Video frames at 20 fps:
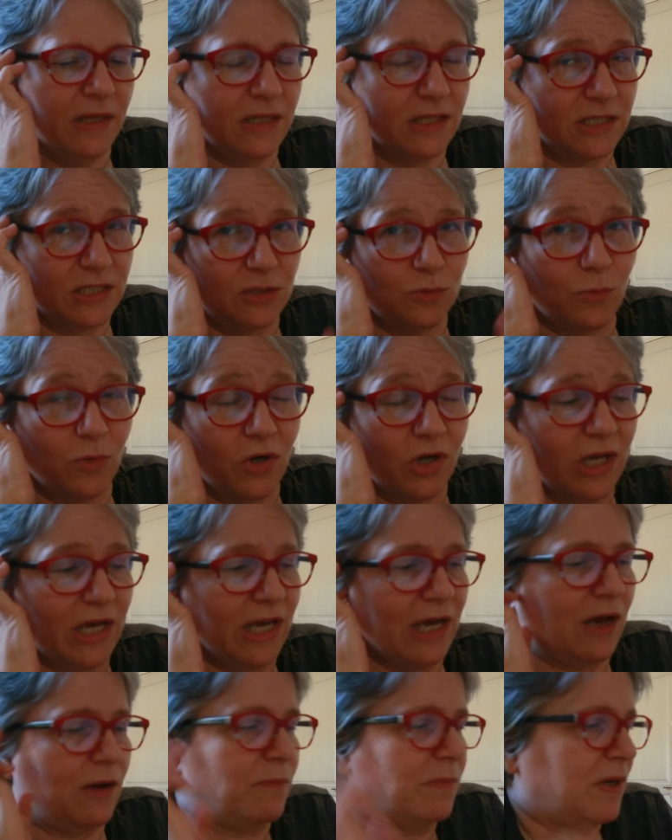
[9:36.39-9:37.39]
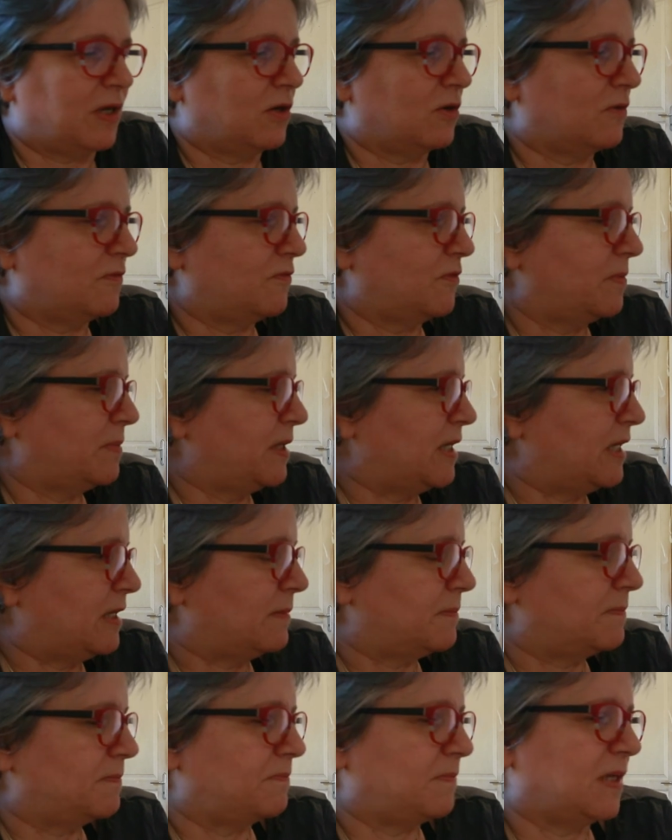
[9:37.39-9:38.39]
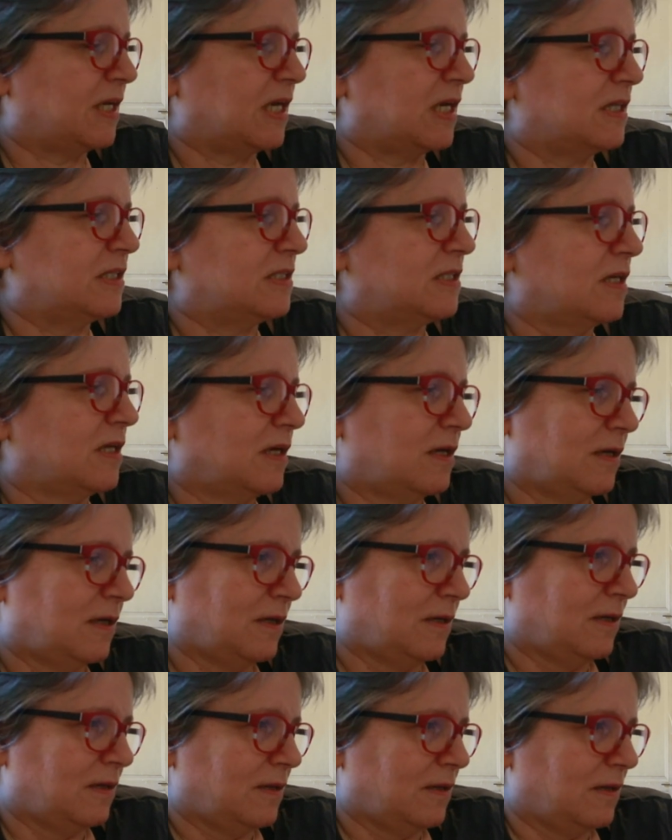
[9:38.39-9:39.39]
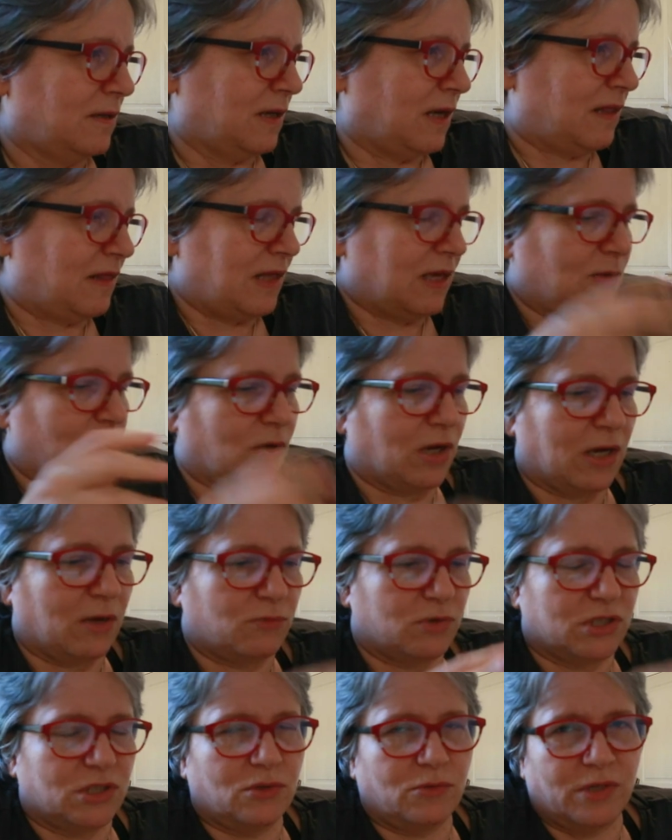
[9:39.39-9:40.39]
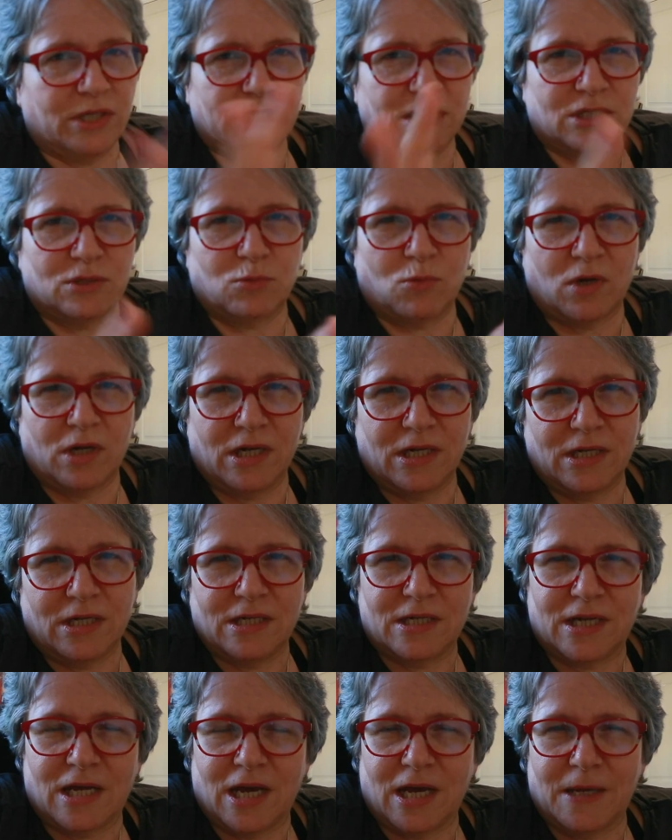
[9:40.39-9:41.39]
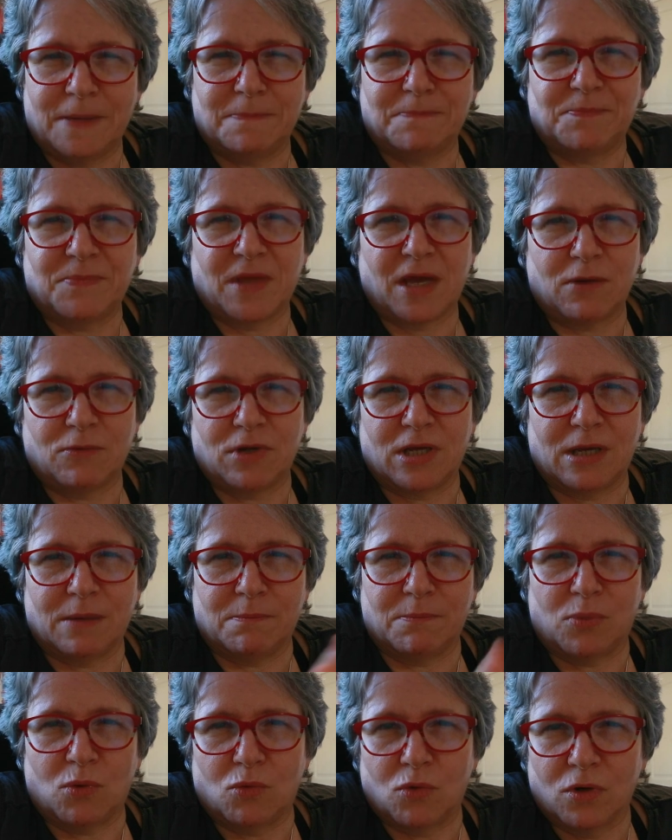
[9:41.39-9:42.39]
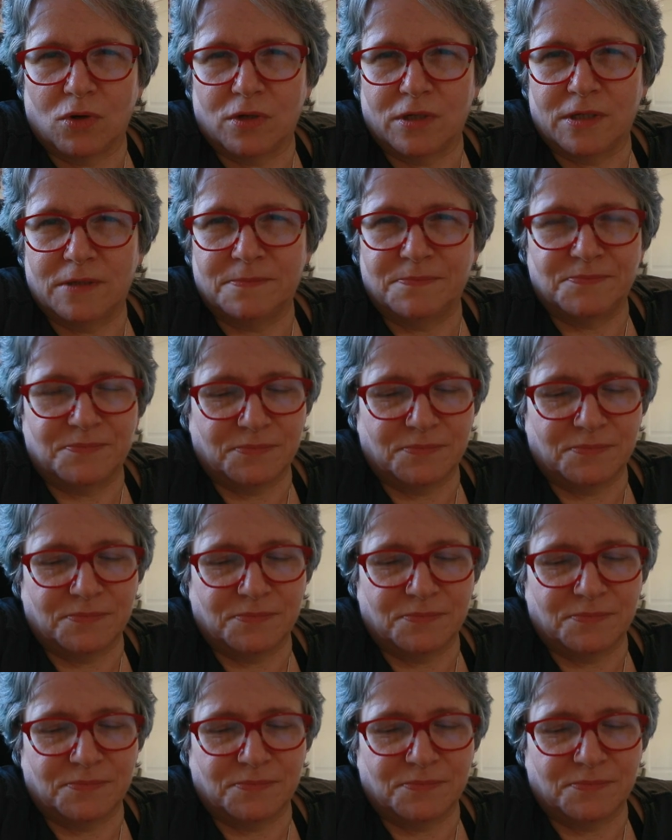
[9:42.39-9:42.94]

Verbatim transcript: This is working out better for me um, because I think when I was doing just one at a time, I would get bored